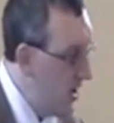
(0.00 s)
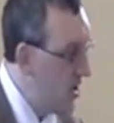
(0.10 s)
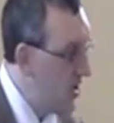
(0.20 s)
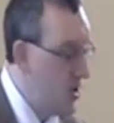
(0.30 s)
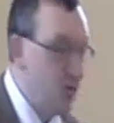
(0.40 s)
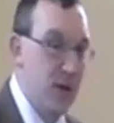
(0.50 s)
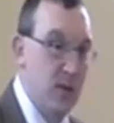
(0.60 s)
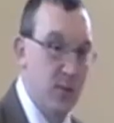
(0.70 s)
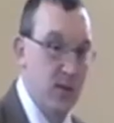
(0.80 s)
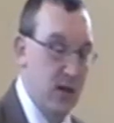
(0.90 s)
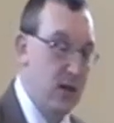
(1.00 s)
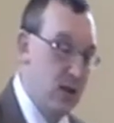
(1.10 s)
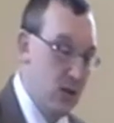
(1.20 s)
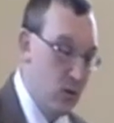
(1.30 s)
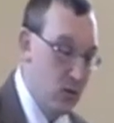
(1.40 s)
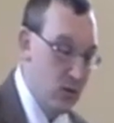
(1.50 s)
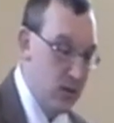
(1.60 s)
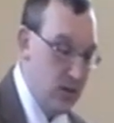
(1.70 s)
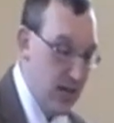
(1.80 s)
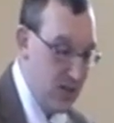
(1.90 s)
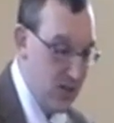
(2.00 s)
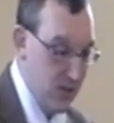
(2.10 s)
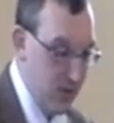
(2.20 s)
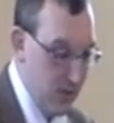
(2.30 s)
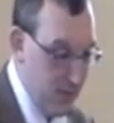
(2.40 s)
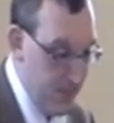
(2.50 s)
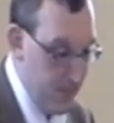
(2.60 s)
teaches his people in the Old Testament.